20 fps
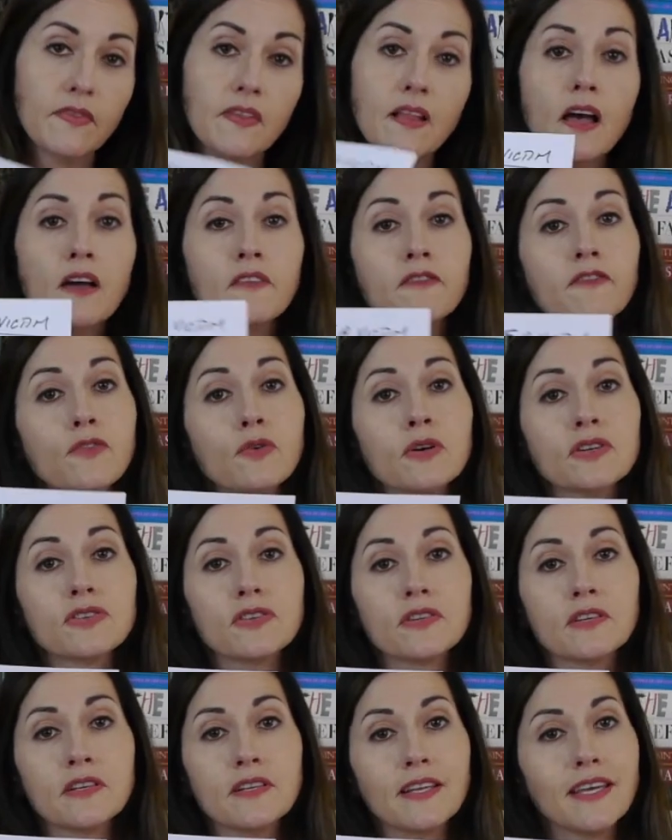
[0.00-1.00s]

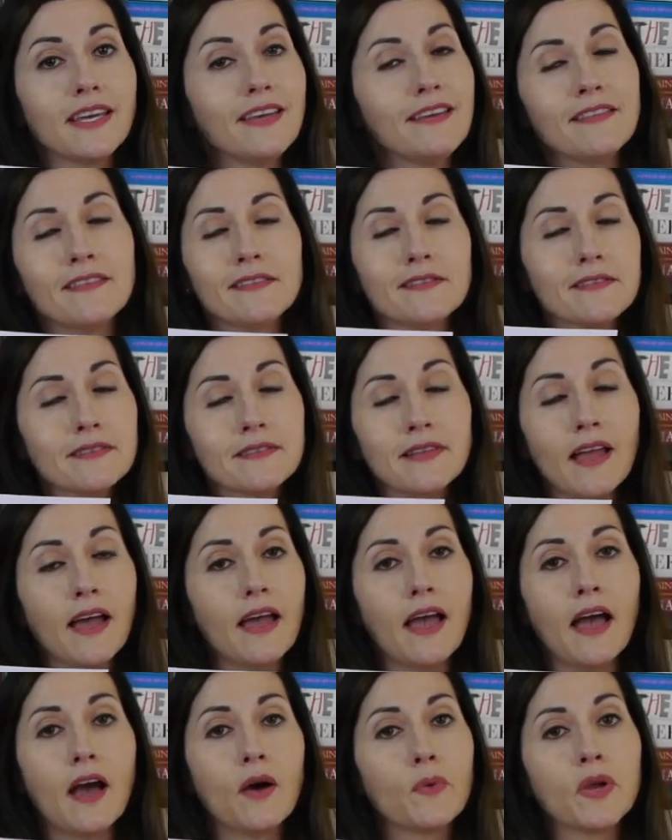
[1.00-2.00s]
Unfortunately, this is not
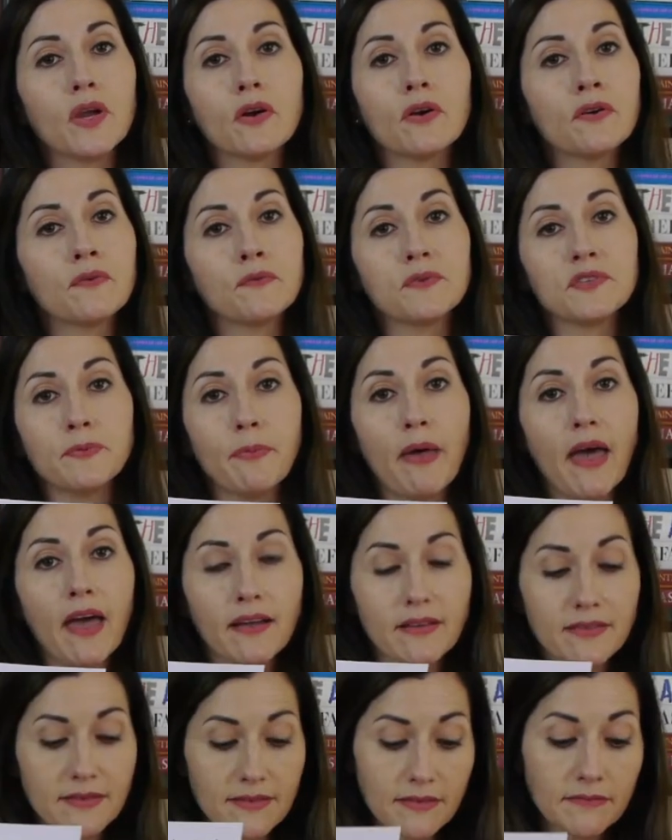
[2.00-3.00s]
how we earn
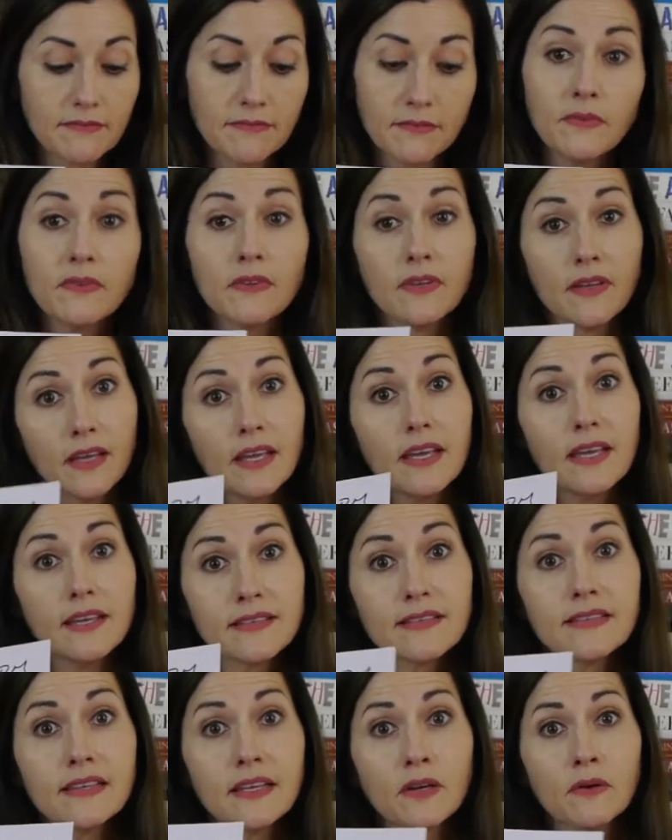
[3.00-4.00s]
respect.
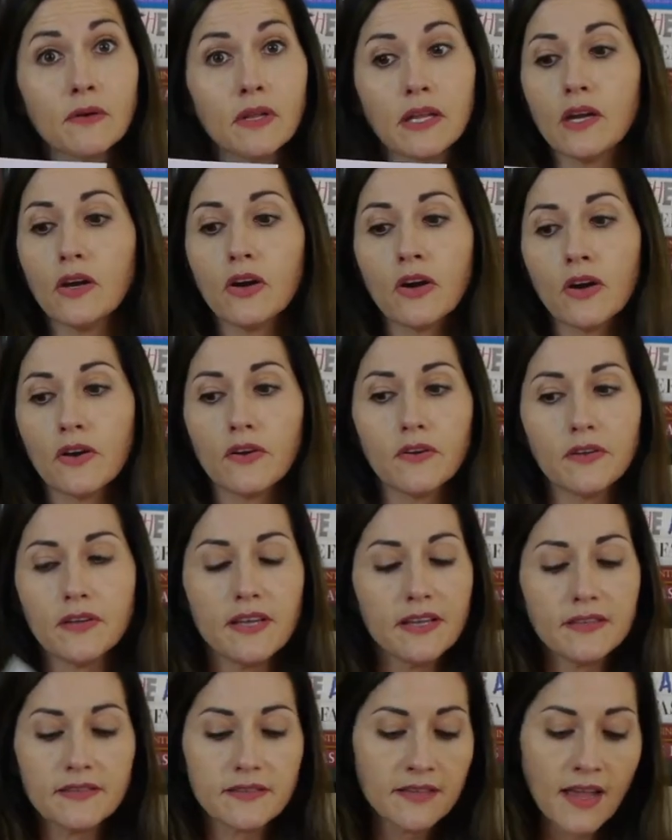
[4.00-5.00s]
It's literally earned.
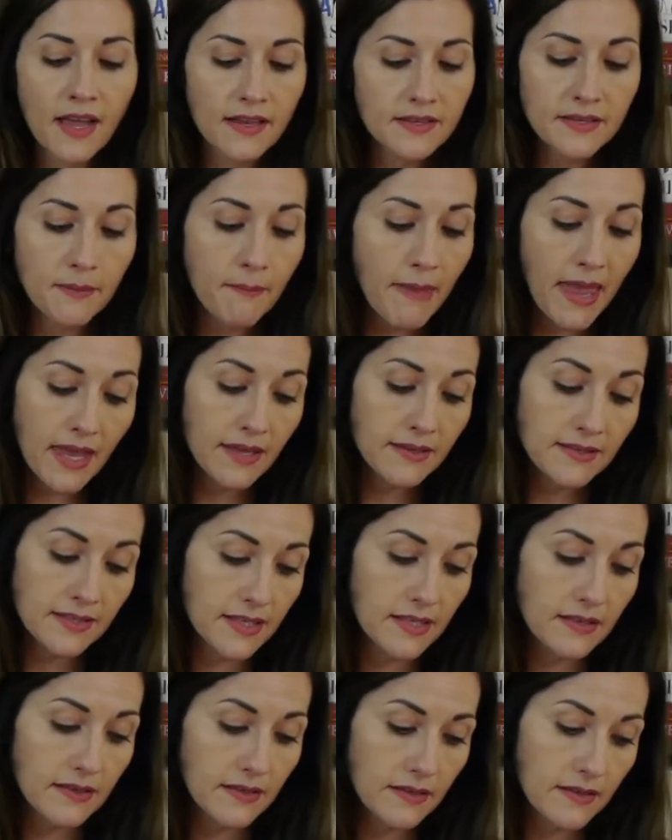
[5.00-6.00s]
It's not
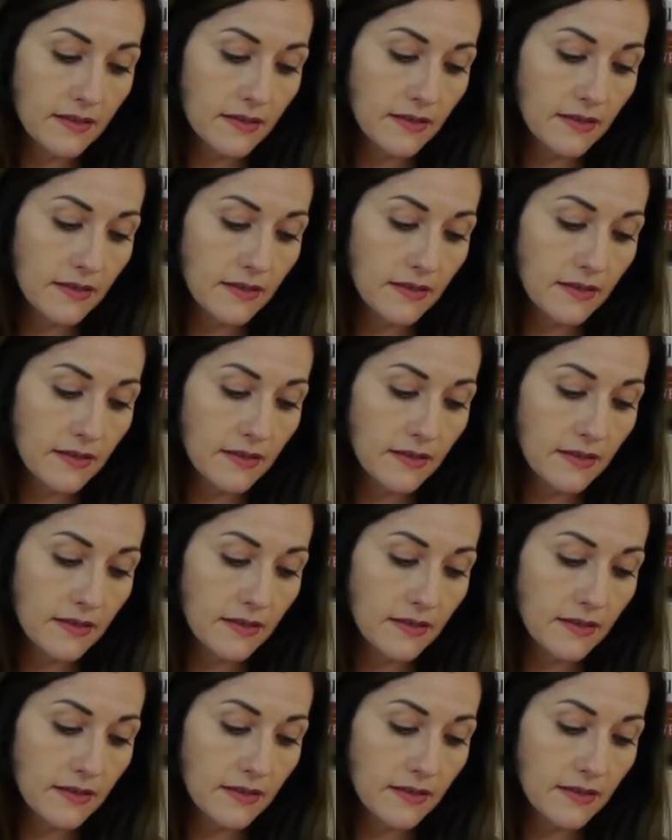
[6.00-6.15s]
demanded.